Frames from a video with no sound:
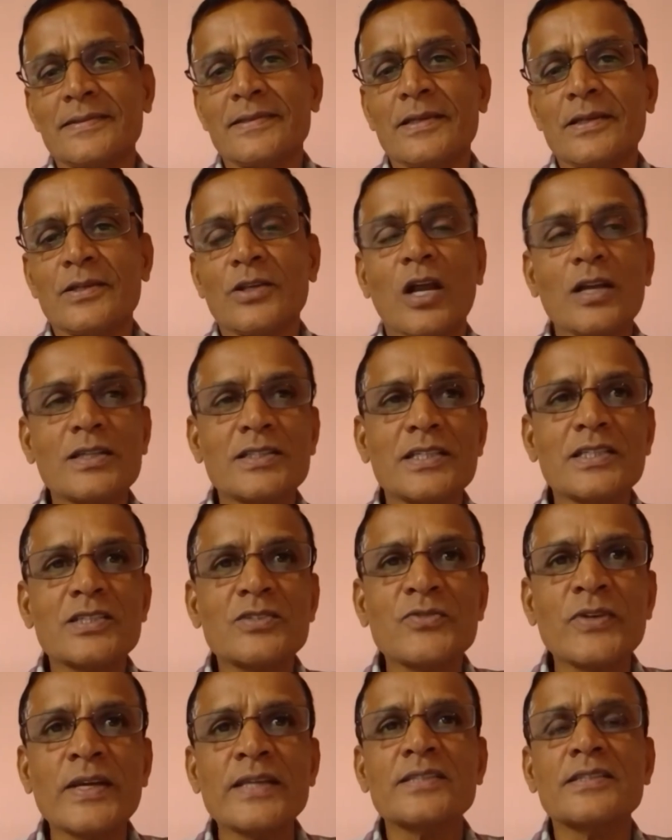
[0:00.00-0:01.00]
not
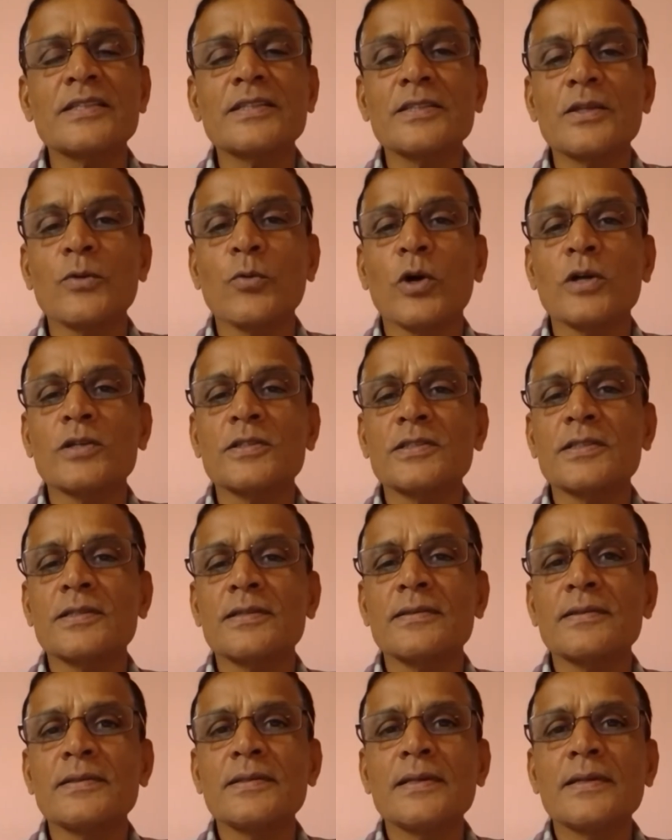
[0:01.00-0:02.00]
just wasting the water
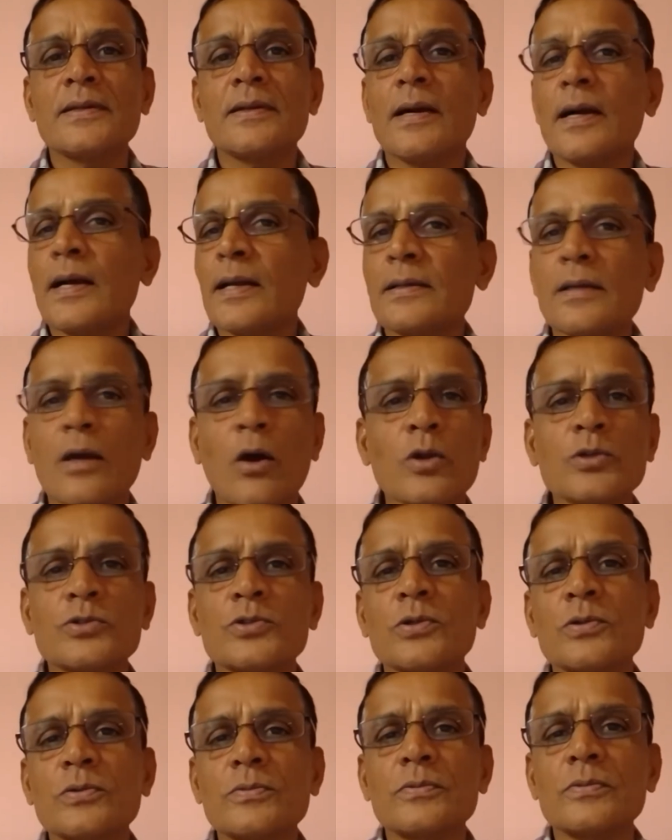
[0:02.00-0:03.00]
and
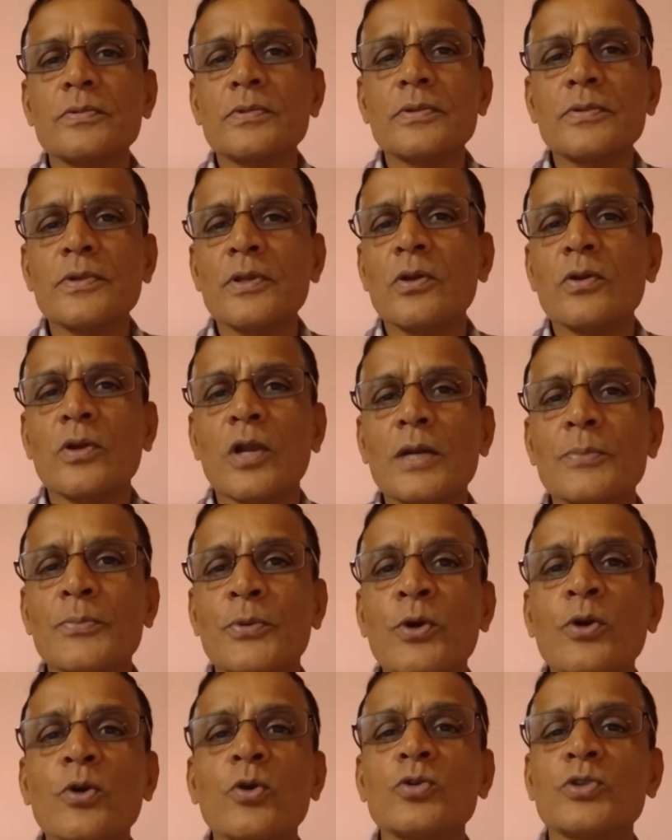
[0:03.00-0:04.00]
also, you know, not
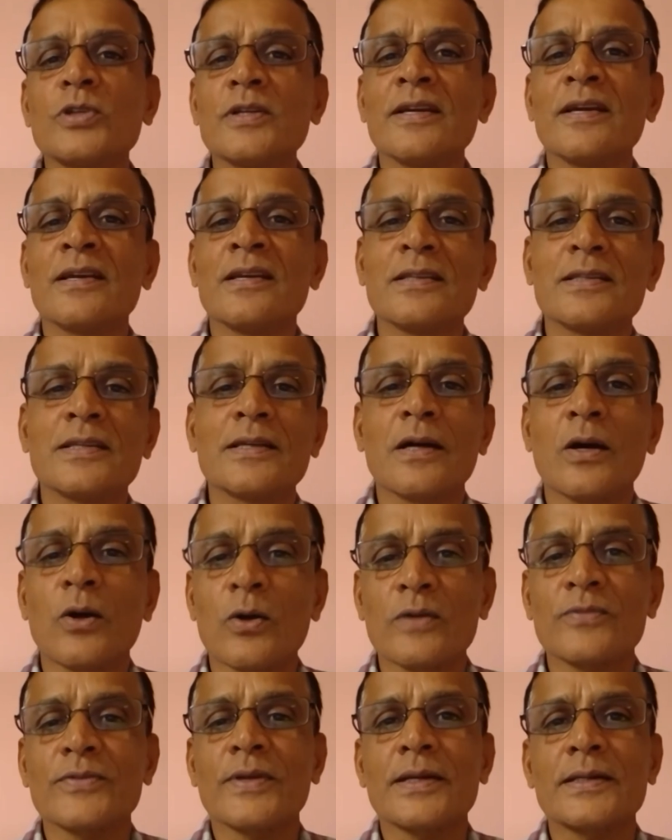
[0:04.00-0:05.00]
producing anything out
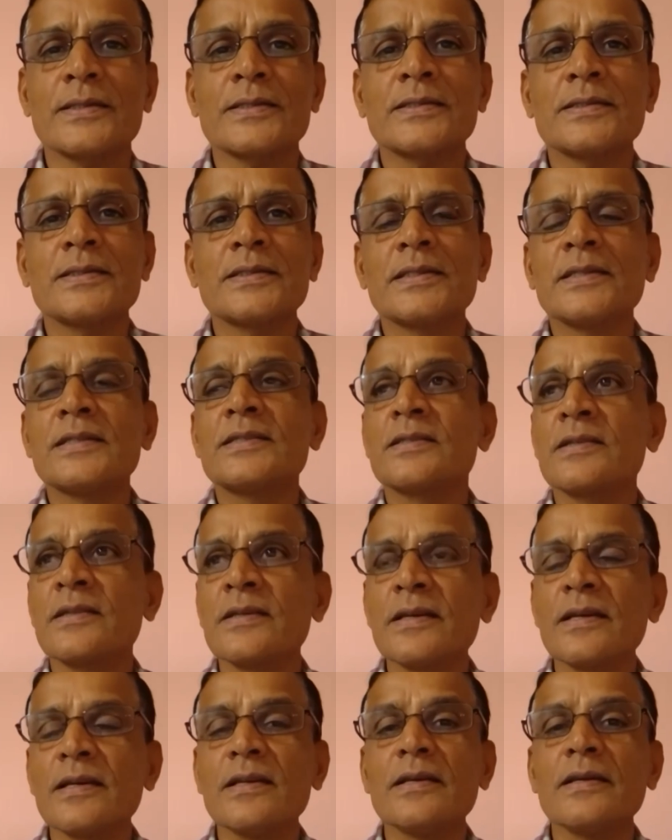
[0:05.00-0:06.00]
of that. It's
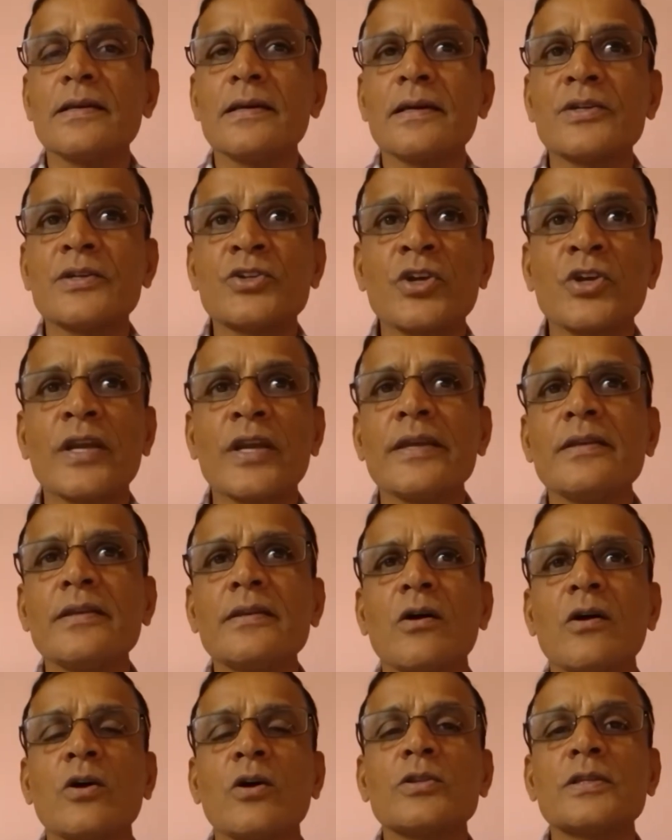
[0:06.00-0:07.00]
really a drain
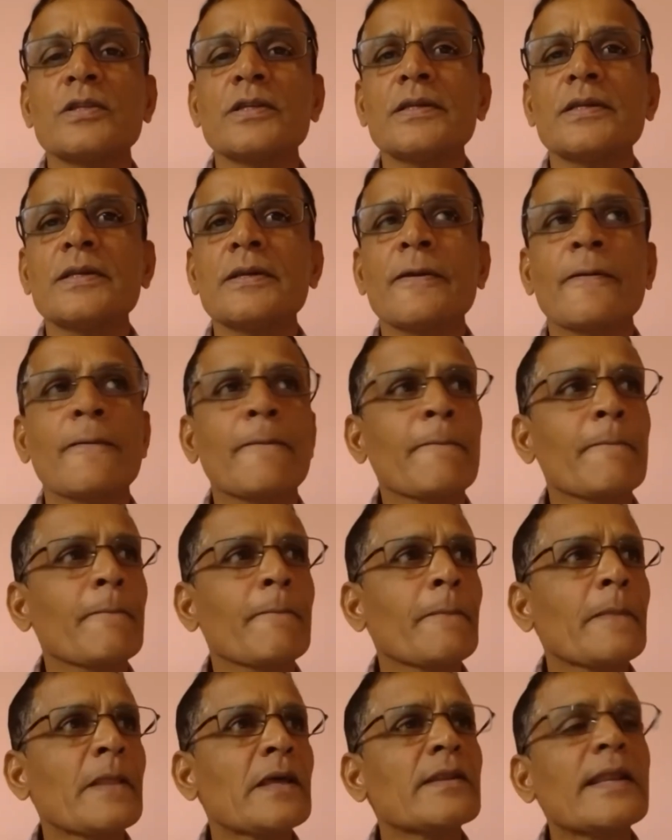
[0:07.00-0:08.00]
on the
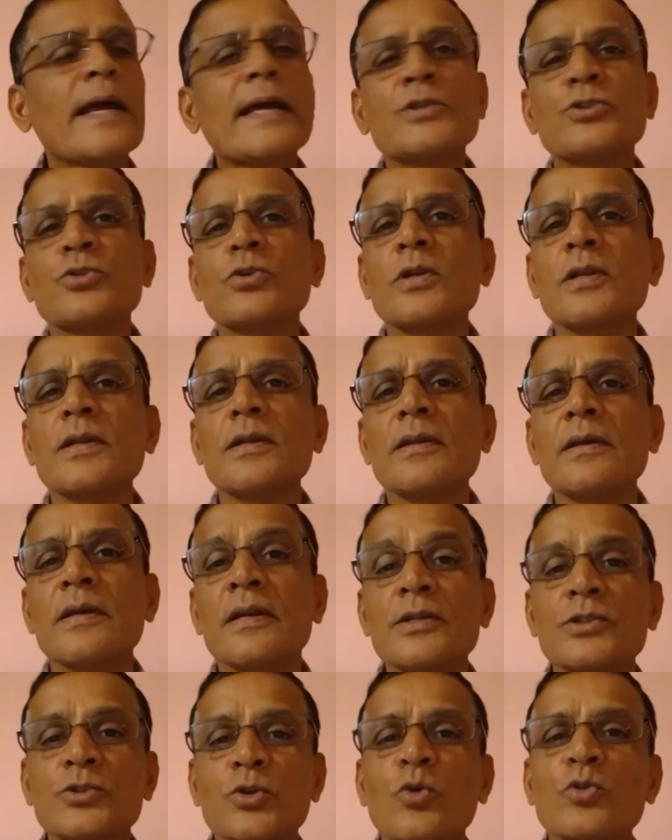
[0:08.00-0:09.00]
natural
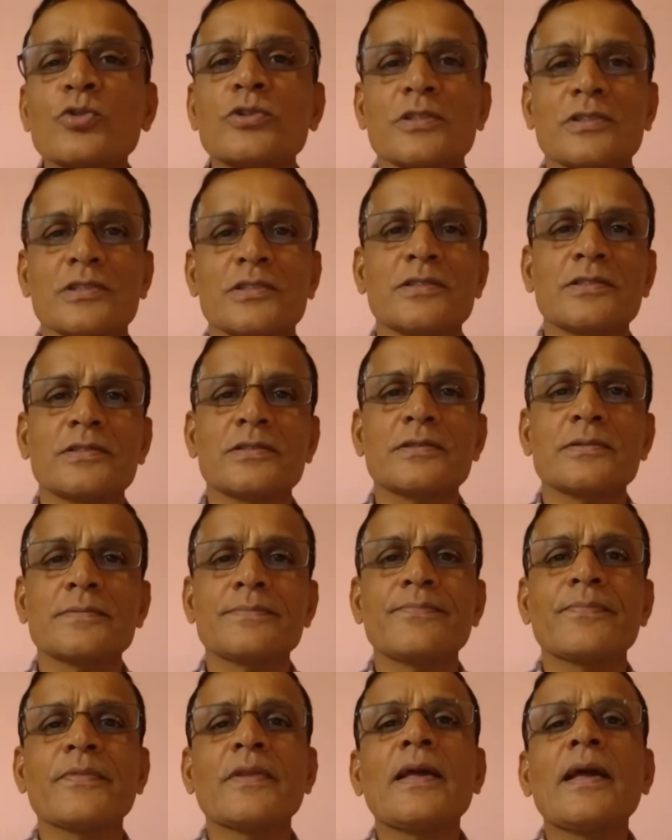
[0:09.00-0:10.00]
resources.
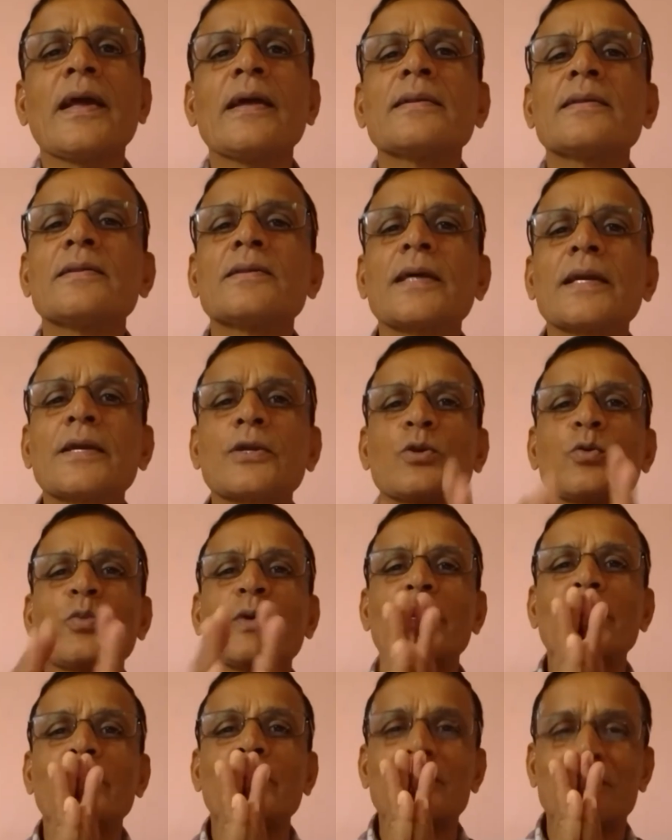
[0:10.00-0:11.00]
Thank you very
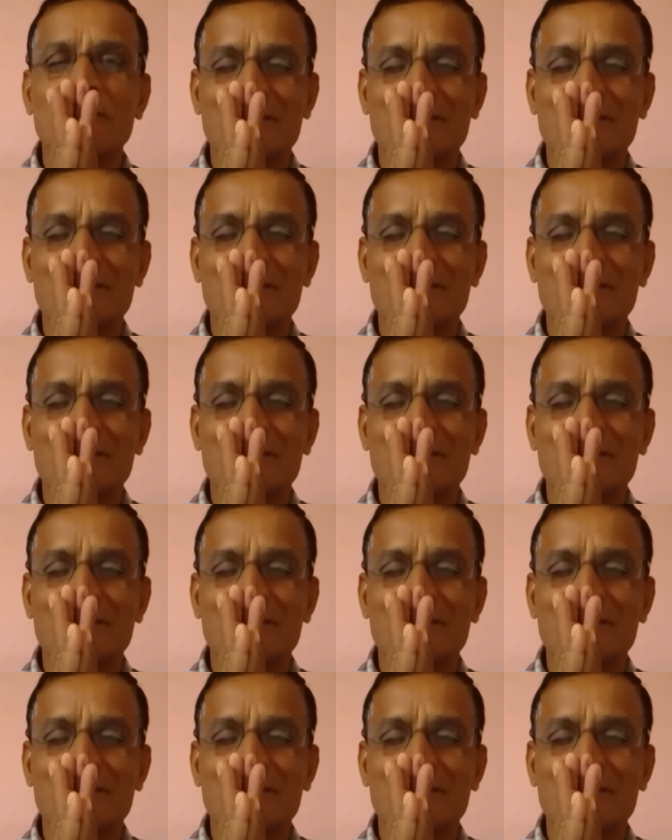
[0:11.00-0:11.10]
much.